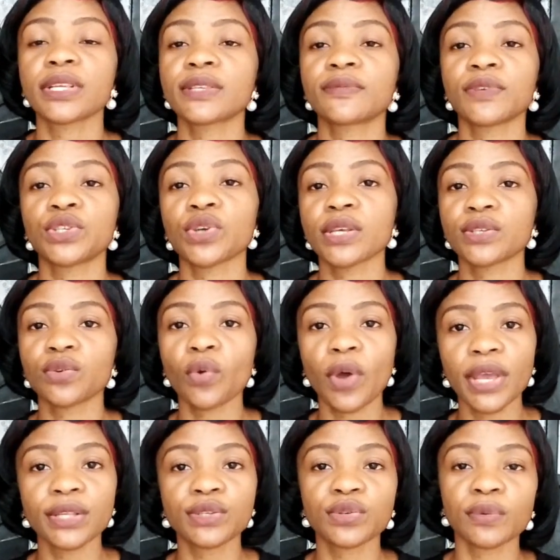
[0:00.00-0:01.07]
this video is
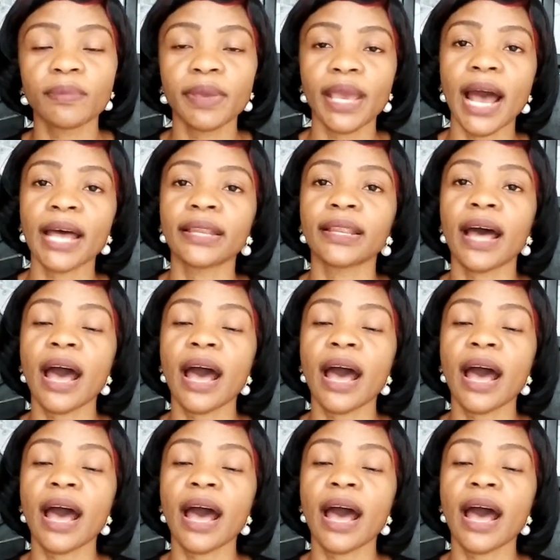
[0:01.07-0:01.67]
going to be an